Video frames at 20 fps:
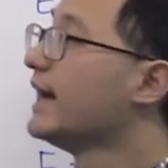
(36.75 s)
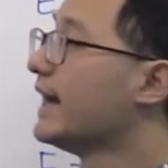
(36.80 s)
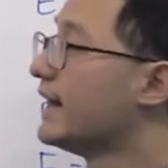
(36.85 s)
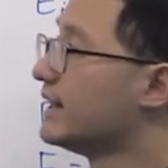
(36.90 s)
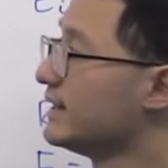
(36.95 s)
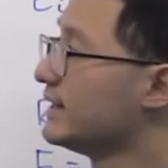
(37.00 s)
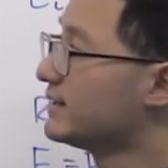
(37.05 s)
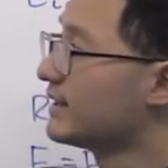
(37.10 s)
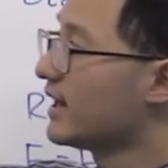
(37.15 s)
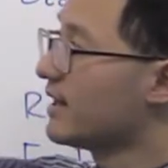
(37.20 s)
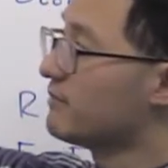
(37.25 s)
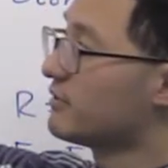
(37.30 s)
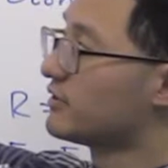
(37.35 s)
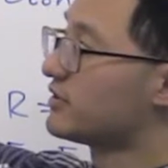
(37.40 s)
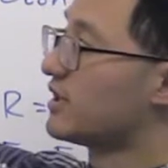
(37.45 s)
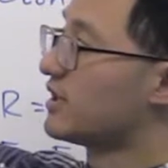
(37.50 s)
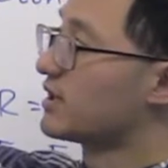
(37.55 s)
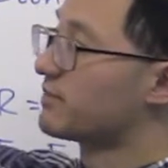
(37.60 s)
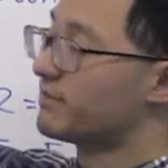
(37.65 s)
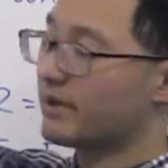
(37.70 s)
Anytime
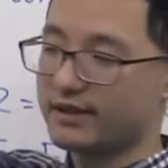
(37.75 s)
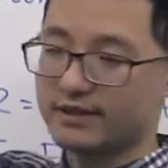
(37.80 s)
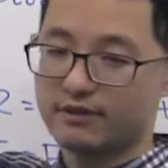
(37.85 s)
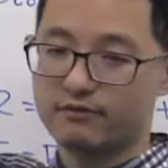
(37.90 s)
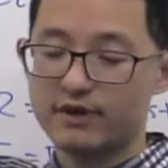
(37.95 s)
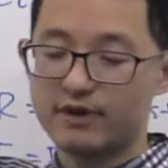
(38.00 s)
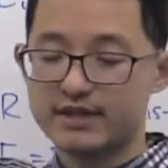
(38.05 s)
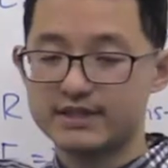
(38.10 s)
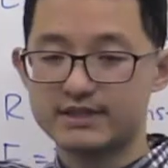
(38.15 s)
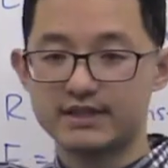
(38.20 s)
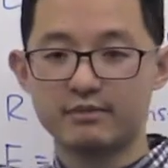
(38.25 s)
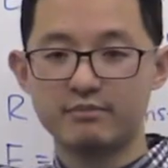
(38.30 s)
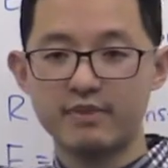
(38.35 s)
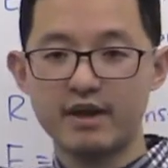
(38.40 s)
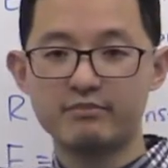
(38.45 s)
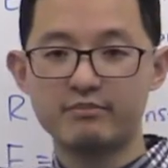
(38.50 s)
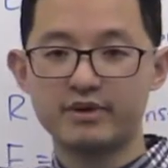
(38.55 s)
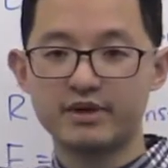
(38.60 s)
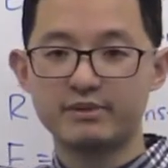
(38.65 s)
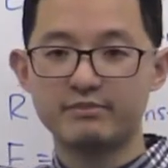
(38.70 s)
we're talking about the resting
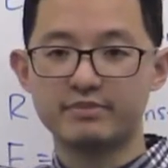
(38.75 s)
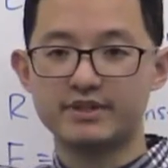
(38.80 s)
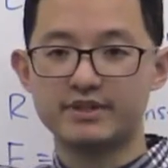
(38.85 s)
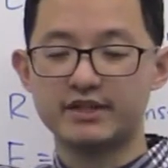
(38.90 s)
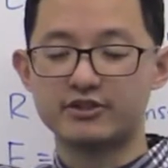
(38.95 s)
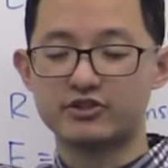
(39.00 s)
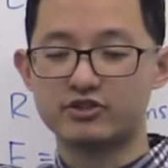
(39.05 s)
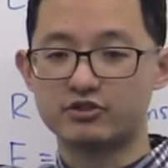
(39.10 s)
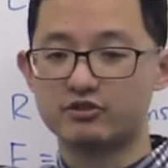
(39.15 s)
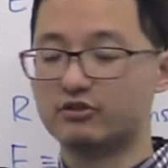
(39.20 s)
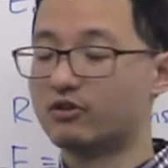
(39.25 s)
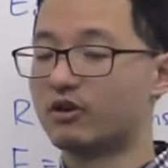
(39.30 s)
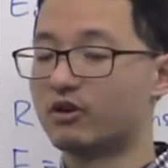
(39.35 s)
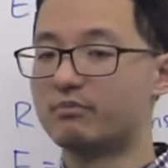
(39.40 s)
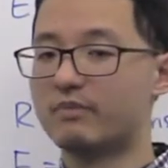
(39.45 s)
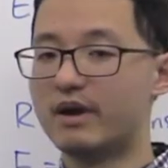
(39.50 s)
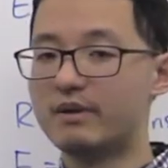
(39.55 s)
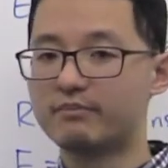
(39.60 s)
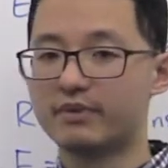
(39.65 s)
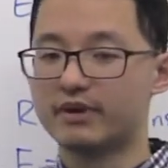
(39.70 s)
membrane potential or
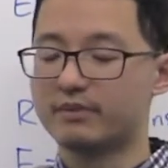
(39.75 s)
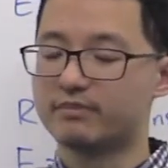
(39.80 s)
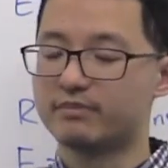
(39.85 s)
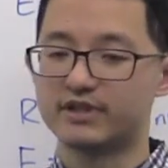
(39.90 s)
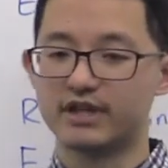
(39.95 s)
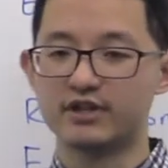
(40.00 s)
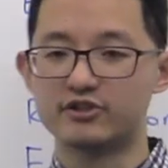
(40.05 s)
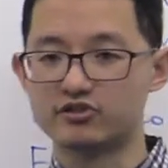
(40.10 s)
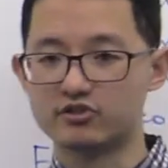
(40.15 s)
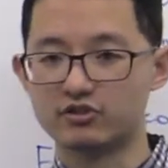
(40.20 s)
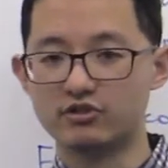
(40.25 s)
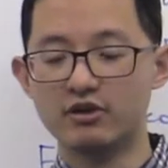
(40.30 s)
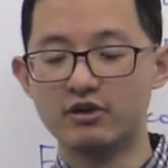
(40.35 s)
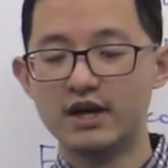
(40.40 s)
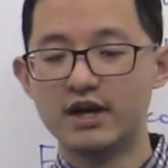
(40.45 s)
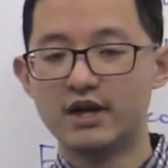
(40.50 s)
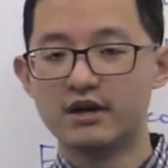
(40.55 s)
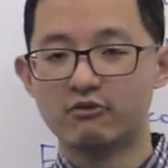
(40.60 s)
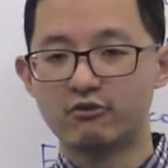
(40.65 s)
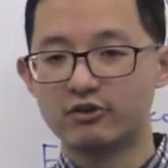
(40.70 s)
membrane potential,